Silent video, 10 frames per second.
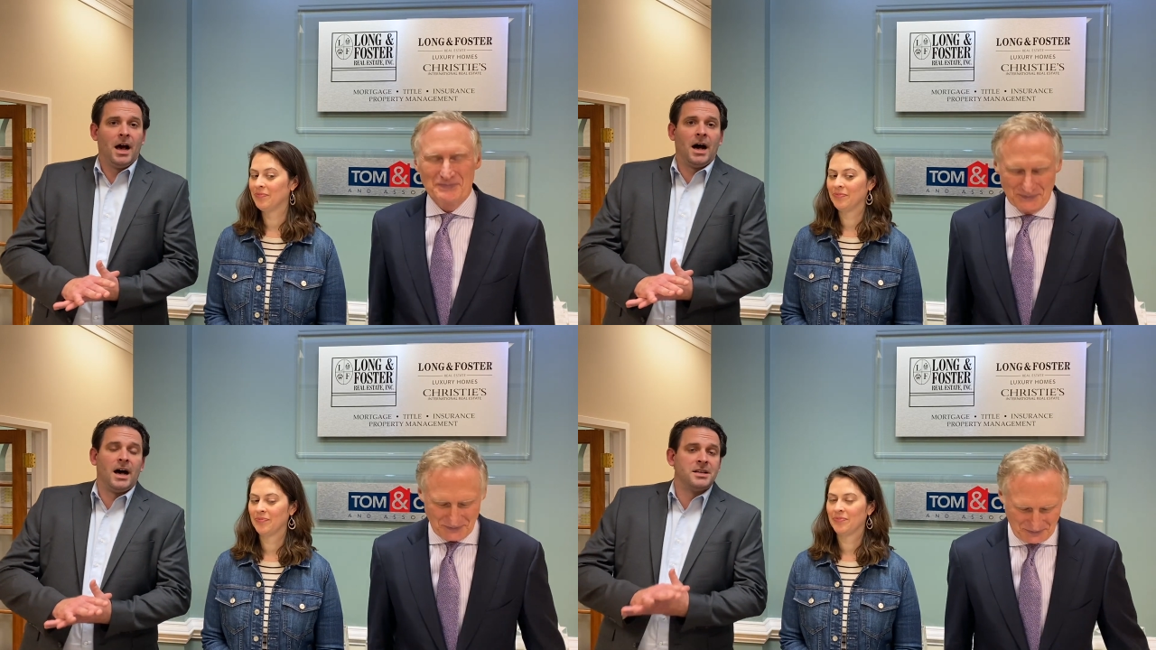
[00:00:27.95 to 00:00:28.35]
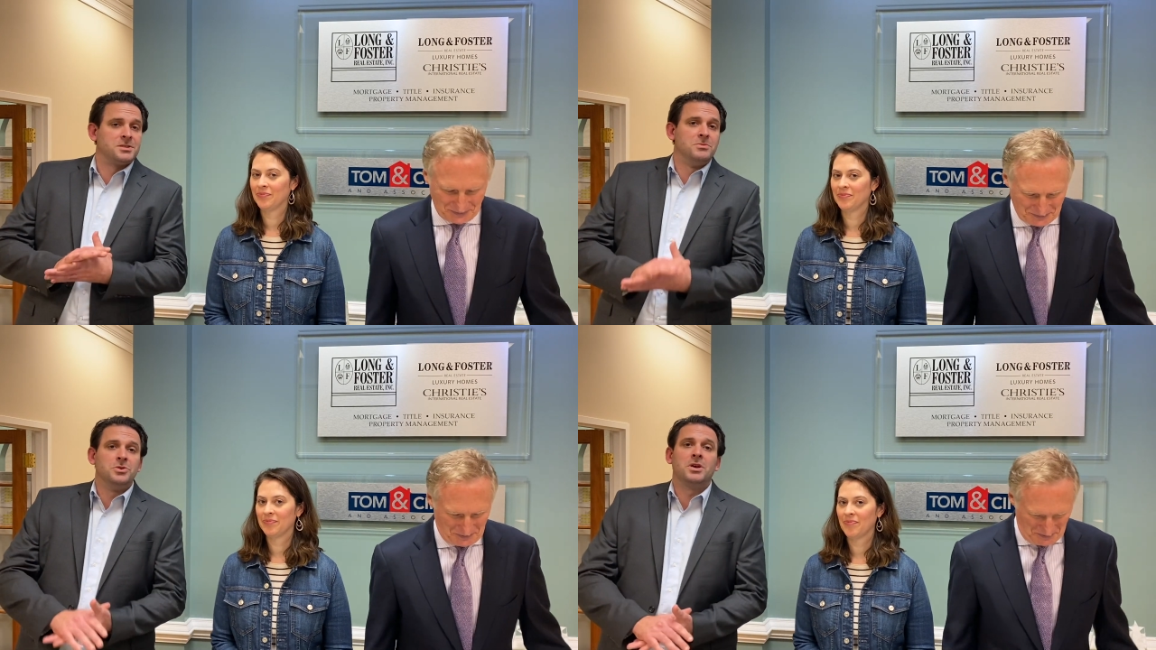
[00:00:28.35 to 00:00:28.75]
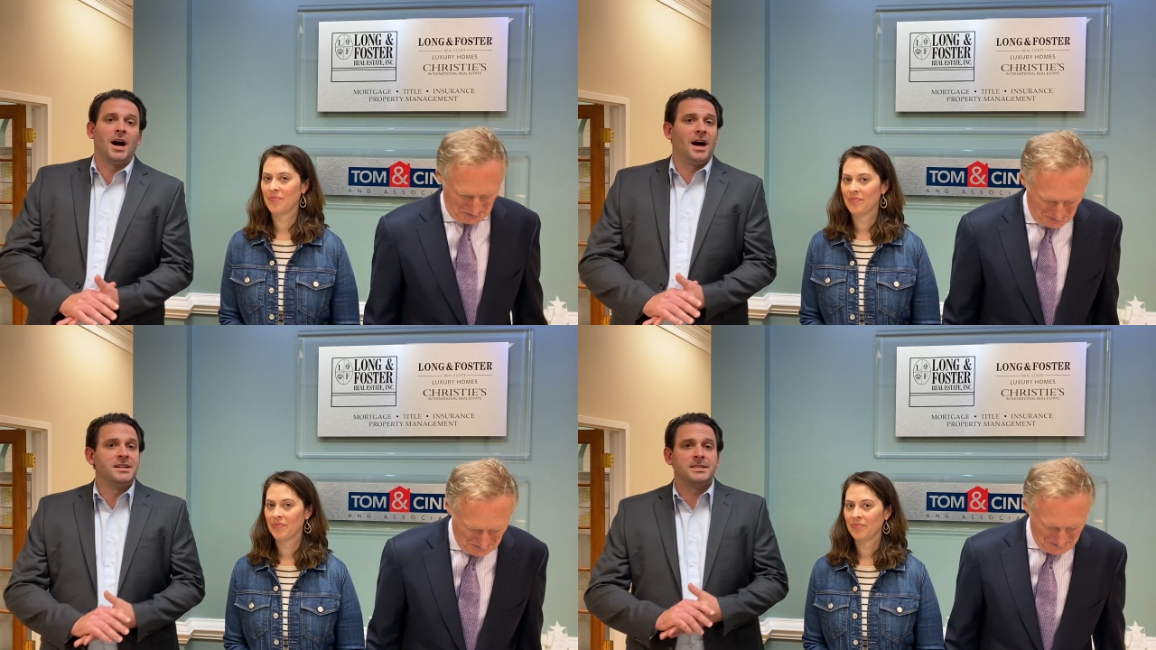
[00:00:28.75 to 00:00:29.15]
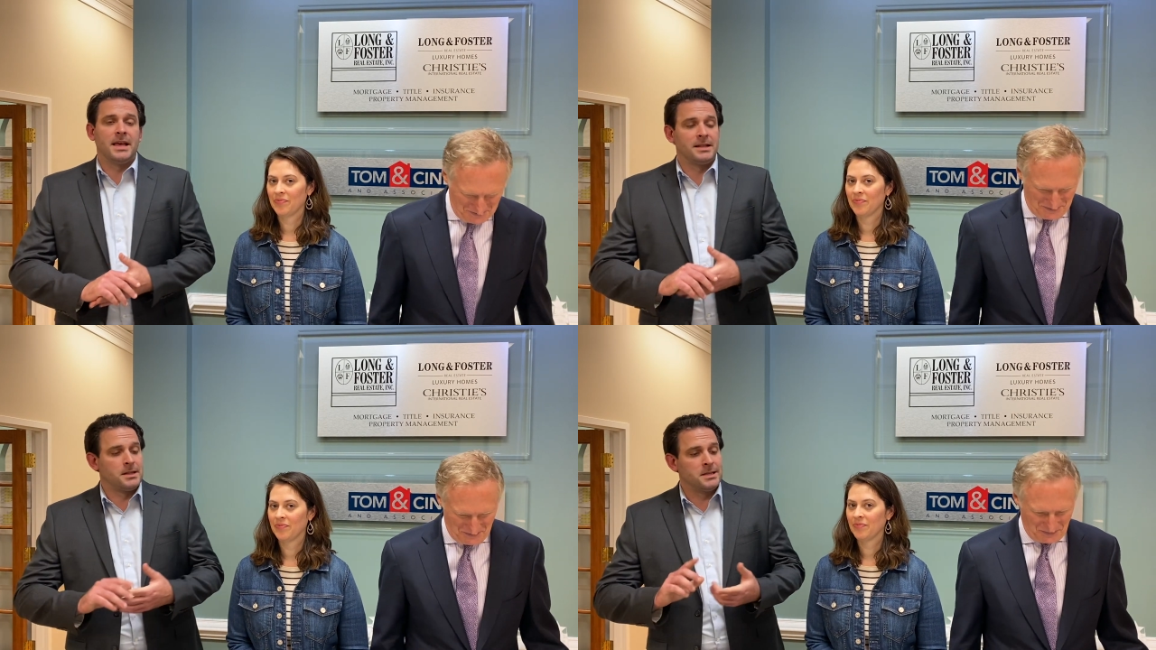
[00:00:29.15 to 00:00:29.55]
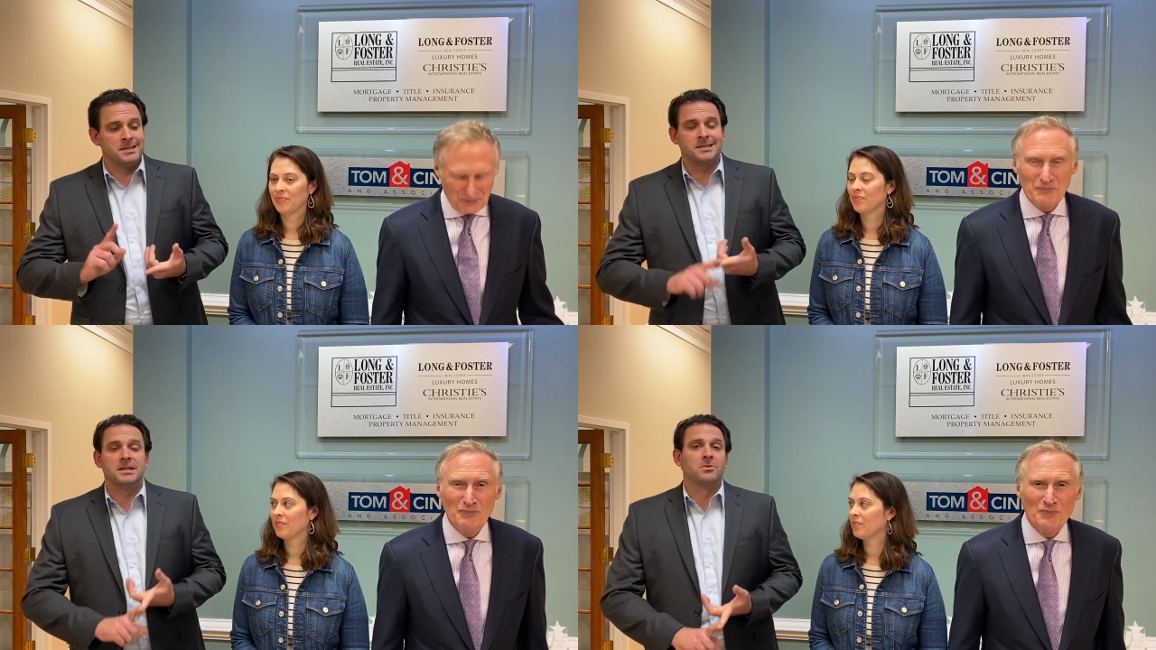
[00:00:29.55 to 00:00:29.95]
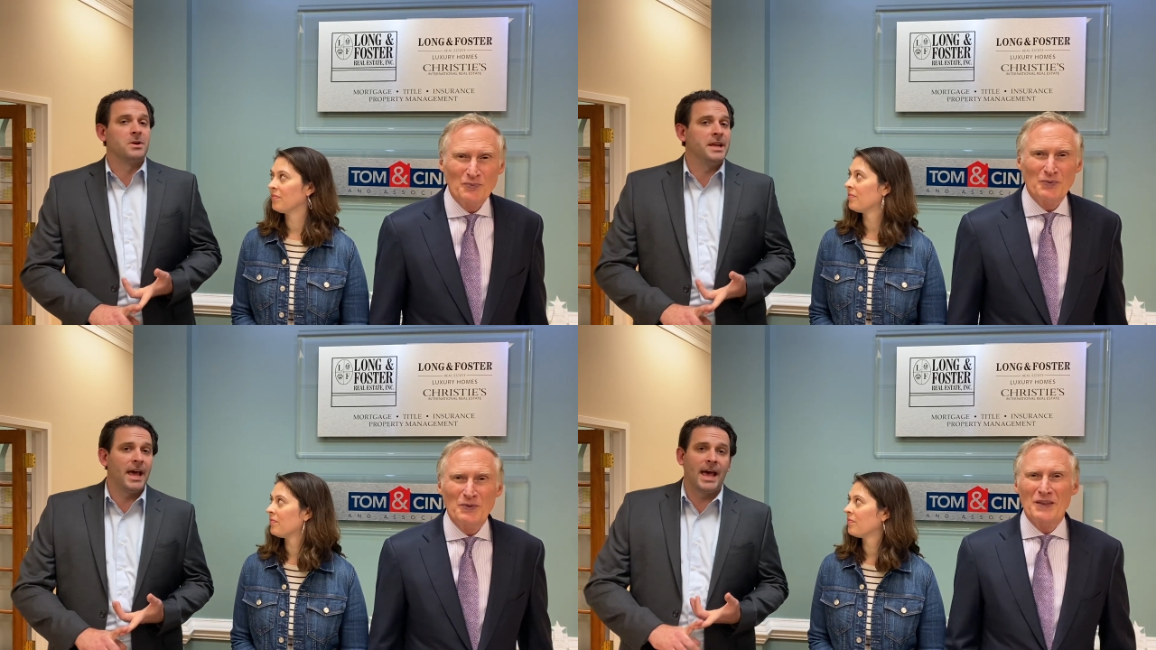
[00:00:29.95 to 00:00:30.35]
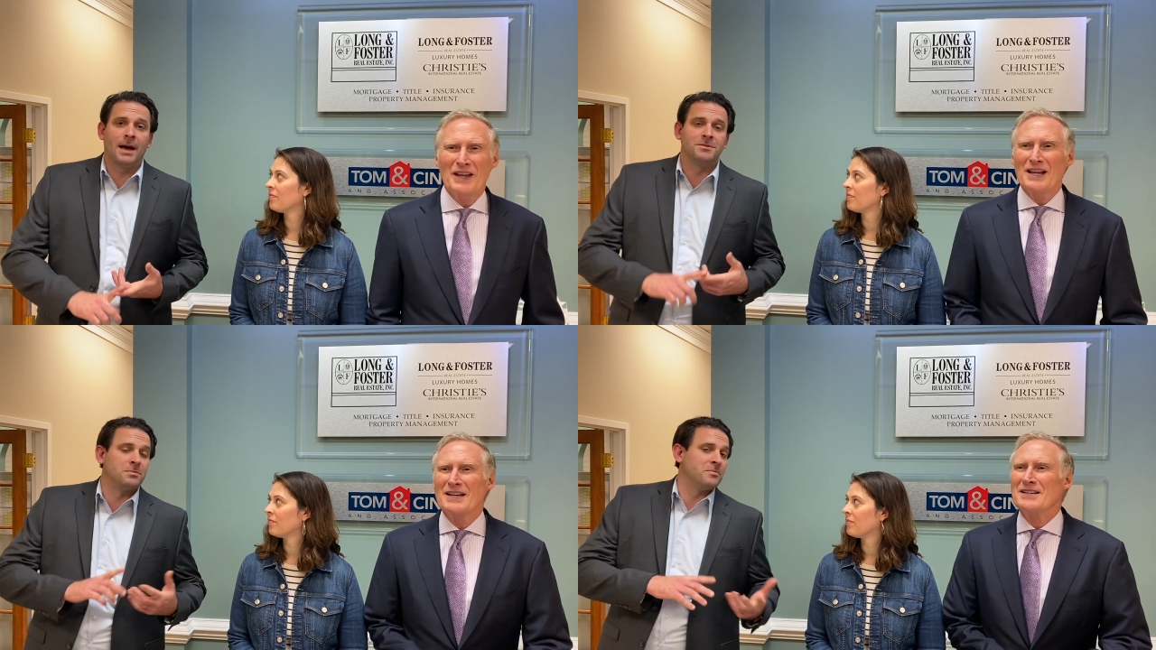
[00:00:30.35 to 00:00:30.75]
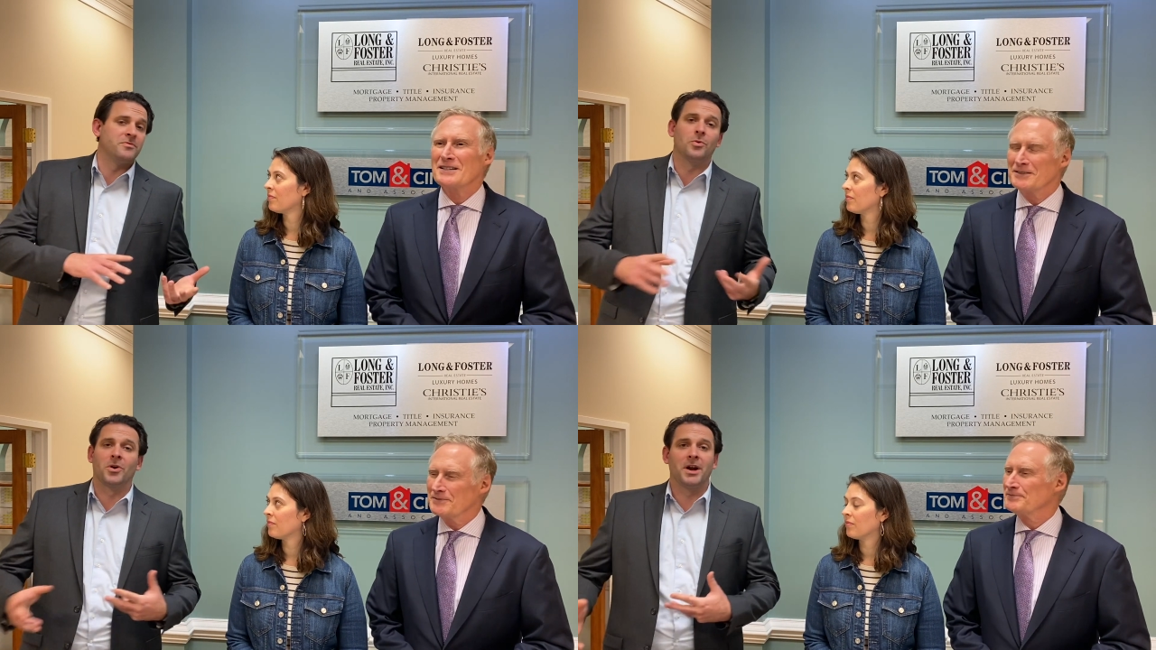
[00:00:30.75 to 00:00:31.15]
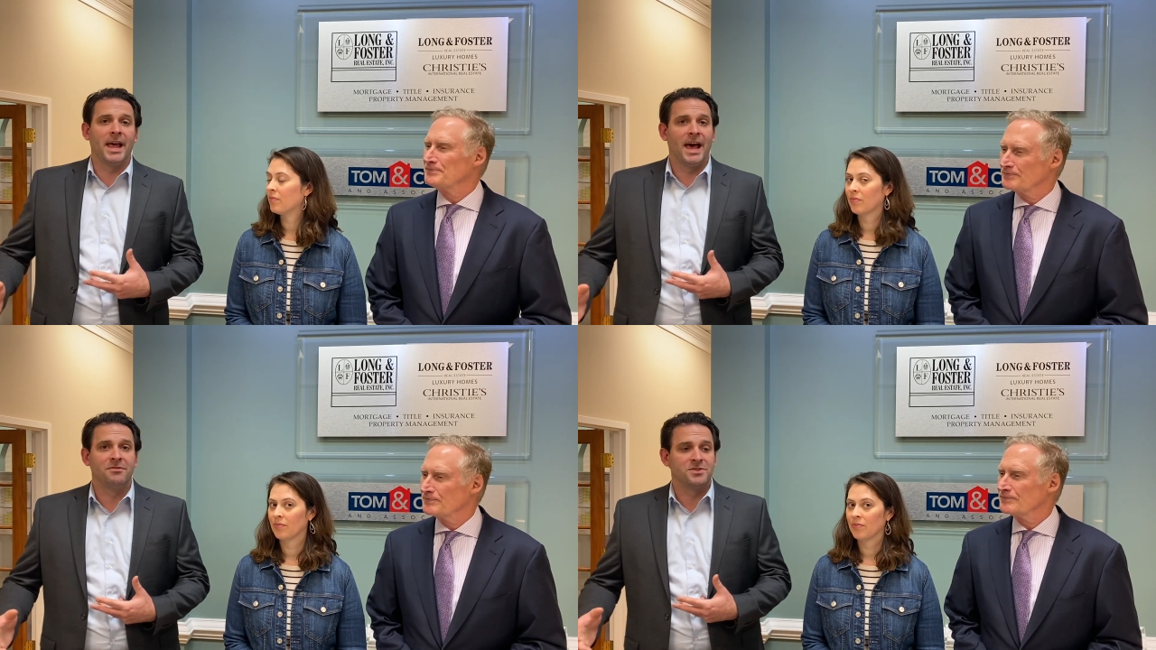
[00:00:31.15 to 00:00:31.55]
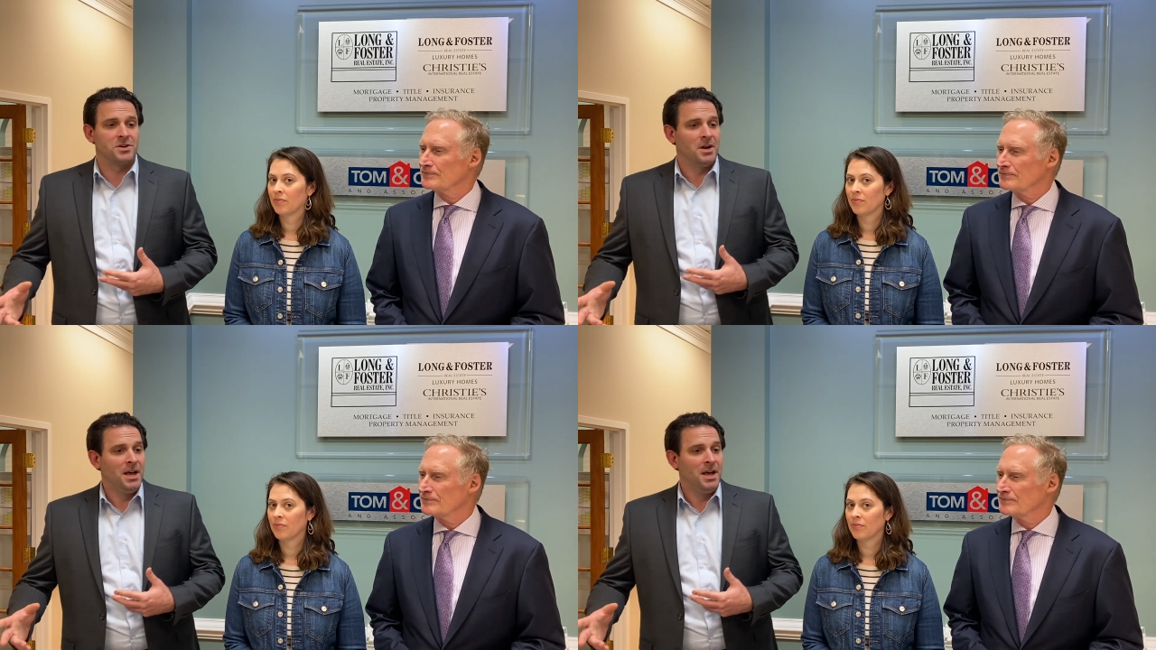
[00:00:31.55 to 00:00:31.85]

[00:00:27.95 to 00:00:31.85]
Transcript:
Speaker 1: Uh, some new content, listing rehabs, before and after,